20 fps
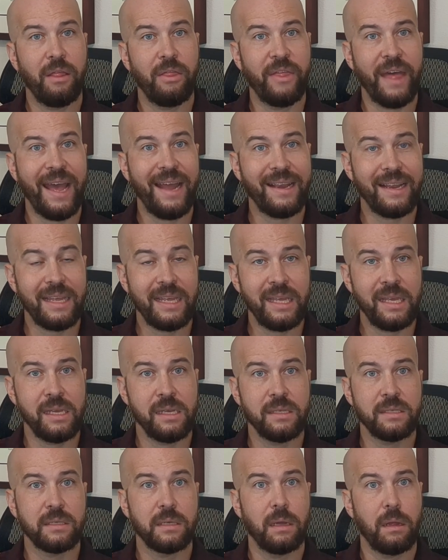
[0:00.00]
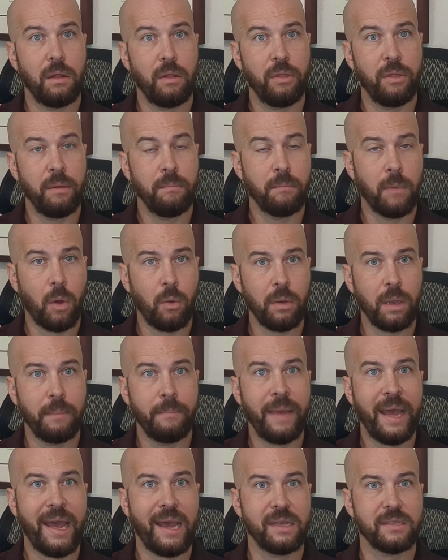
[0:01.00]
That is the molar
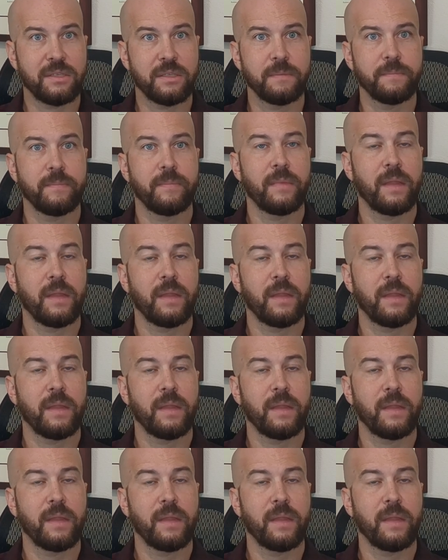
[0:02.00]
mass.